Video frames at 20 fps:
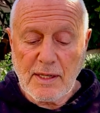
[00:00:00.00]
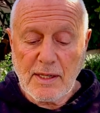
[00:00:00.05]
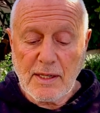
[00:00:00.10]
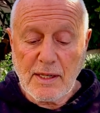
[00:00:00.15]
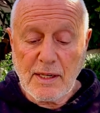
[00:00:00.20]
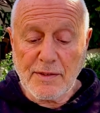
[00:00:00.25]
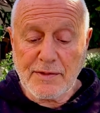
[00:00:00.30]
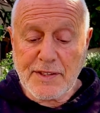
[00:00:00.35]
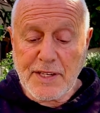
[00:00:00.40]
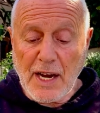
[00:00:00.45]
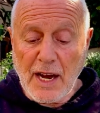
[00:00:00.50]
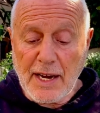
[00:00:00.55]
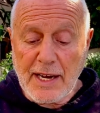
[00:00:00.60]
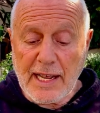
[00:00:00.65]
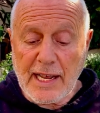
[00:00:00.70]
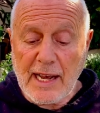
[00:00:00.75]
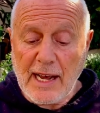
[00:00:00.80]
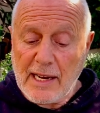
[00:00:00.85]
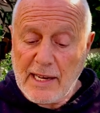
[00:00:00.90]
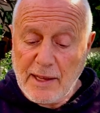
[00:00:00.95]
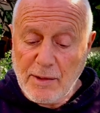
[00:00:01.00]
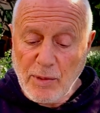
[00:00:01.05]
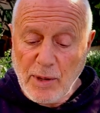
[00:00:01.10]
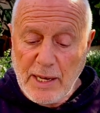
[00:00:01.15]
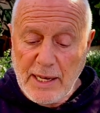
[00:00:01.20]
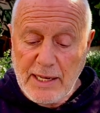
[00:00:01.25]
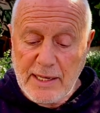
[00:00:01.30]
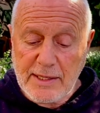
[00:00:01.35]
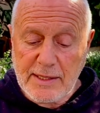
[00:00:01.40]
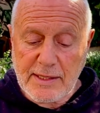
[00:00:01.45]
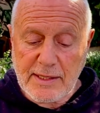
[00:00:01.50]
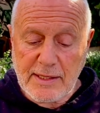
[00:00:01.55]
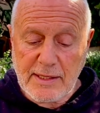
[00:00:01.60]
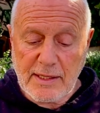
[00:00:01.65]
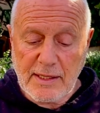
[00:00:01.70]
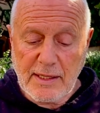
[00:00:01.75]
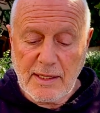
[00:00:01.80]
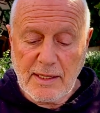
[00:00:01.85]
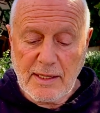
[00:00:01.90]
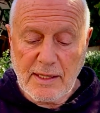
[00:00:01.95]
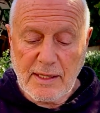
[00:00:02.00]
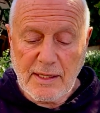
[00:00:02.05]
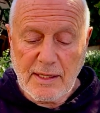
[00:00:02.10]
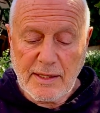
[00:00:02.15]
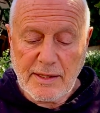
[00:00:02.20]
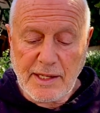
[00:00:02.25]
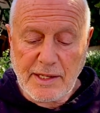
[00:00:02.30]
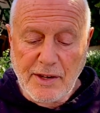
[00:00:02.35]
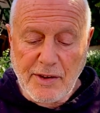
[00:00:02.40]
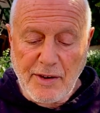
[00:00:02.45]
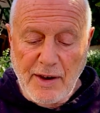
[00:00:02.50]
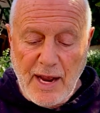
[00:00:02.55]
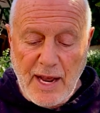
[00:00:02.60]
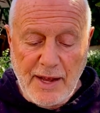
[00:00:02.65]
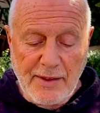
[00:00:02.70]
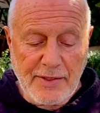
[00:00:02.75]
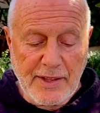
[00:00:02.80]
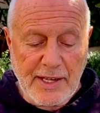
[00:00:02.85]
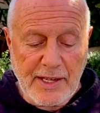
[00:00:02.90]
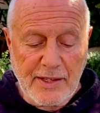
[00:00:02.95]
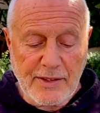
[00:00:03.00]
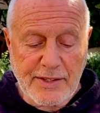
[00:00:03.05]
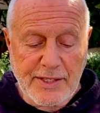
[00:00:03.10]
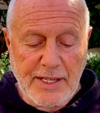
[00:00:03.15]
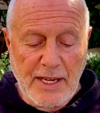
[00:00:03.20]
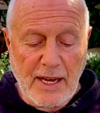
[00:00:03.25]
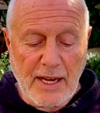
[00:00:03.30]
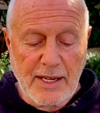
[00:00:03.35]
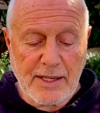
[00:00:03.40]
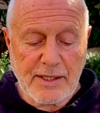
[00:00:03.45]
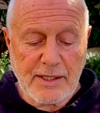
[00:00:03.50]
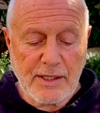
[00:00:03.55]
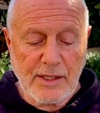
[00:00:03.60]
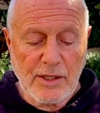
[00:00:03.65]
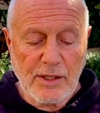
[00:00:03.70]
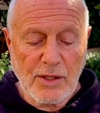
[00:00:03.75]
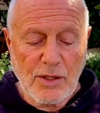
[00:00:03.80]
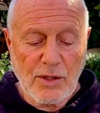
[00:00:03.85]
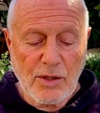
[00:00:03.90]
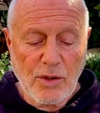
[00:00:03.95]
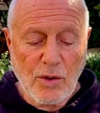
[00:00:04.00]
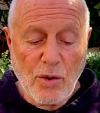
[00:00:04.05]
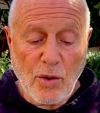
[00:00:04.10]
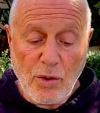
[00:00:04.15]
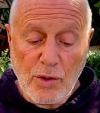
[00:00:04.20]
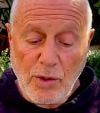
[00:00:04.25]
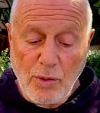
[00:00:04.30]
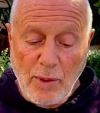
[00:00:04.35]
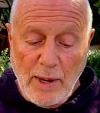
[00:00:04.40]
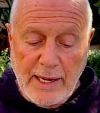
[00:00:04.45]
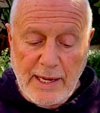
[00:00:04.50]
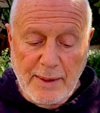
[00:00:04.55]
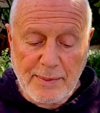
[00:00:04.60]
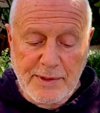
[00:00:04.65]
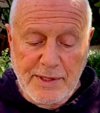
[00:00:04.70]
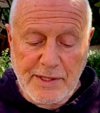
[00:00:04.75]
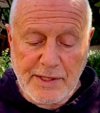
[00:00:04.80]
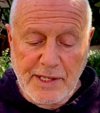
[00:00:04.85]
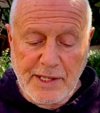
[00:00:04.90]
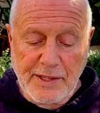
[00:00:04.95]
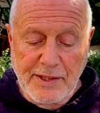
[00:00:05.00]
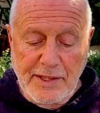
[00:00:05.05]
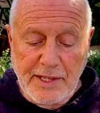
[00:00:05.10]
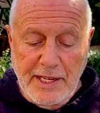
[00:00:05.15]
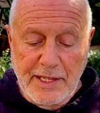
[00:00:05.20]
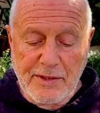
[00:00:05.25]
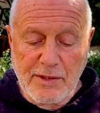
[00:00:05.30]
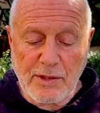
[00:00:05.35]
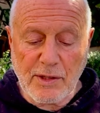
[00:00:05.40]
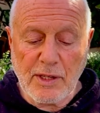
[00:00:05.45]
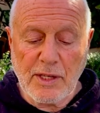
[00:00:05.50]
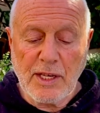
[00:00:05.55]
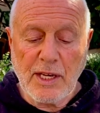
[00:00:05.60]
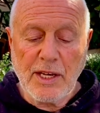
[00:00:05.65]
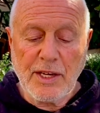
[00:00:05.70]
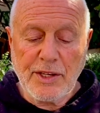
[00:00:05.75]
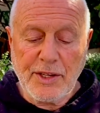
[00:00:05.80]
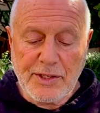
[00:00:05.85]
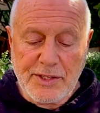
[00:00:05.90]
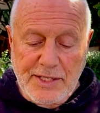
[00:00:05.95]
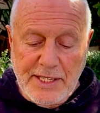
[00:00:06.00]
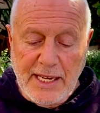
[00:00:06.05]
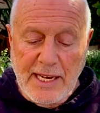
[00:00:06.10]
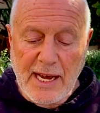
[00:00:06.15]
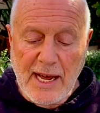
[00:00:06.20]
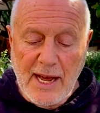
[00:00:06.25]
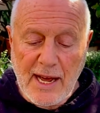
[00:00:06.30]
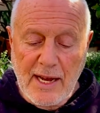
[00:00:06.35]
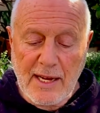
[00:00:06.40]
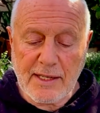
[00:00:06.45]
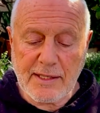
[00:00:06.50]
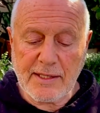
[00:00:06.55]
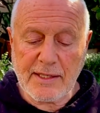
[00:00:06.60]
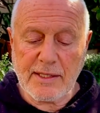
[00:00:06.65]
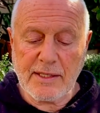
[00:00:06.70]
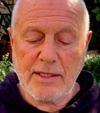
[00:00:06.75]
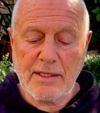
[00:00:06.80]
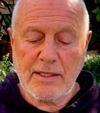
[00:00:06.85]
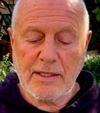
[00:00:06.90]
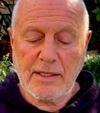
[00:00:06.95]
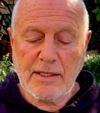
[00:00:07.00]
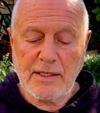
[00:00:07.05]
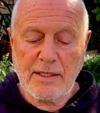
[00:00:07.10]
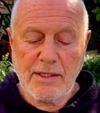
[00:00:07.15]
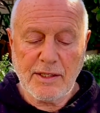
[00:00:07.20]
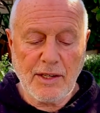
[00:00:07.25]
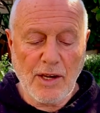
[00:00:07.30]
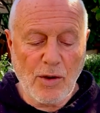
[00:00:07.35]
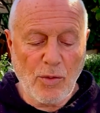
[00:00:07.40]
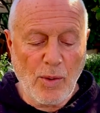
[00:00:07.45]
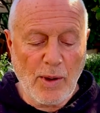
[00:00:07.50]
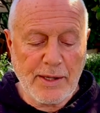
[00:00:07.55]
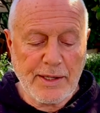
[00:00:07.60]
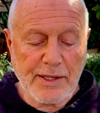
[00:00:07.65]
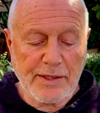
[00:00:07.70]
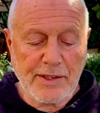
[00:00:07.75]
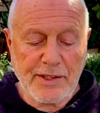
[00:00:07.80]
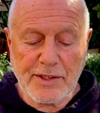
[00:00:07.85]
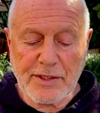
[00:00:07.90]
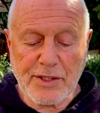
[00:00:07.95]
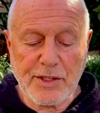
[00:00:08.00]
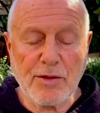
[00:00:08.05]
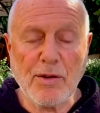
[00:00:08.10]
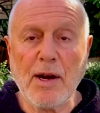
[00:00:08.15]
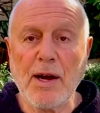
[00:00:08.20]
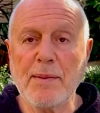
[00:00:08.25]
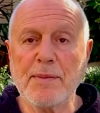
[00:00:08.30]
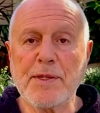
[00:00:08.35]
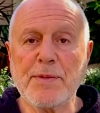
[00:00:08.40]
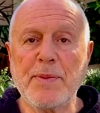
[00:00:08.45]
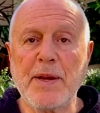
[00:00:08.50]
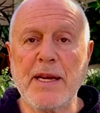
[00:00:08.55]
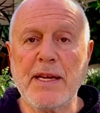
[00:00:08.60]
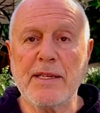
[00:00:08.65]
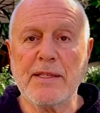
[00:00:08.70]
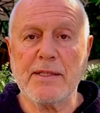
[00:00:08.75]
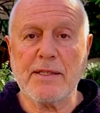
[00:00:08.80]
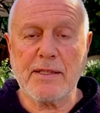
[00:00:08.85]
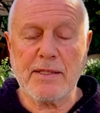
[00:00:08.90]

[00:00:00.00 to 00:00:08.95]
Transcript: of tiny alleyways that crowd the hillside, all the way up to the cathedral, you'd see a house, no wonder than 2 arm spans,